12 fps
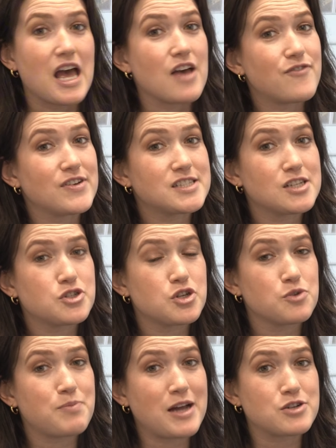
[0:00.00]
If it's a
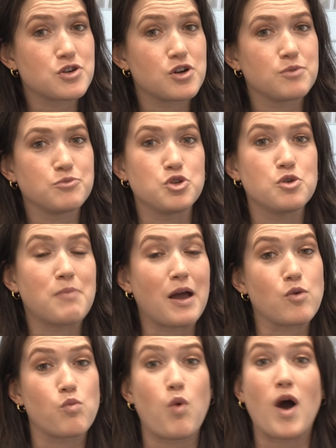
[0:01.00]
2-bedroom, you
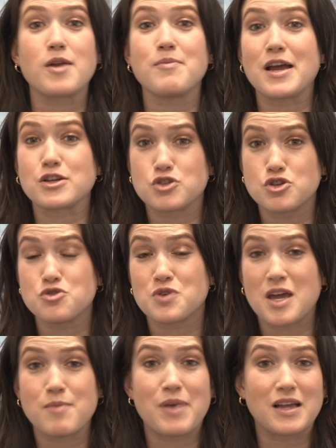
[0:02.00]
might want to make sure you
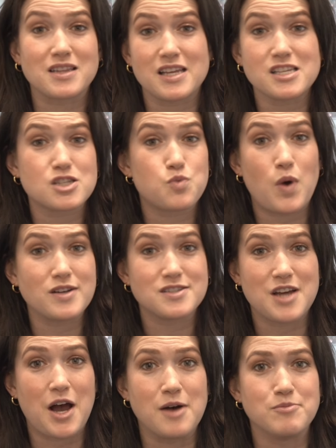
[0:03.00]
keep at least one
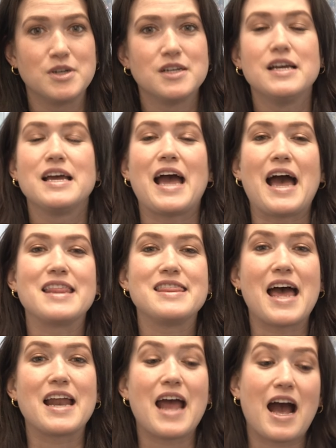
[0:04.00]
tub and
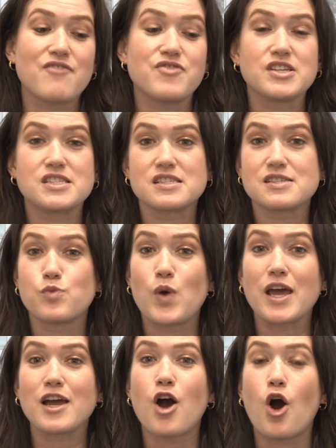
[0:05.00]
then have this
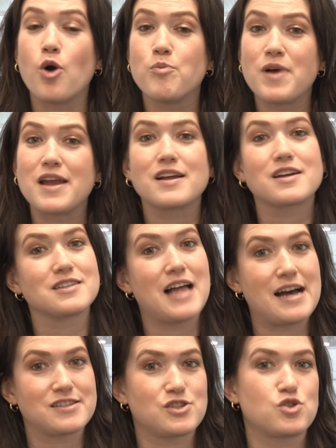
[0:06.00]
swing open
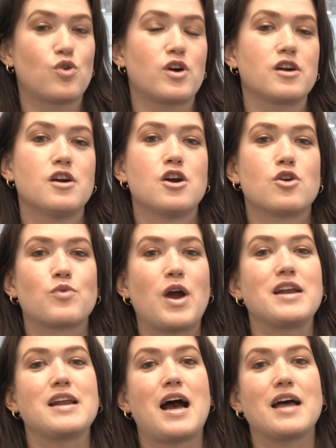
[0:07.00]
glass door.
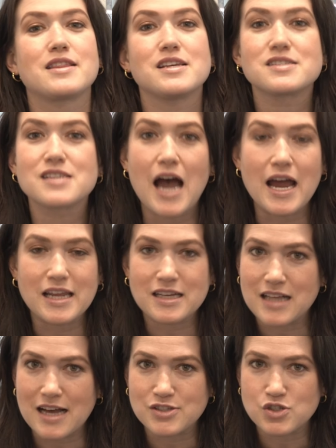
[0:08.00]
Right, not the sliding
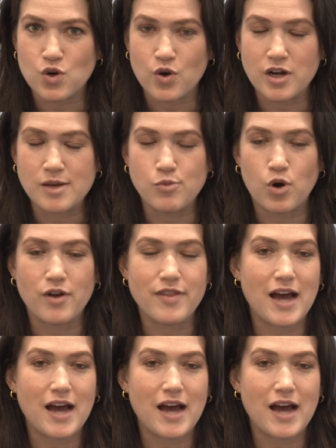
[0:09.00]
glass door anymore.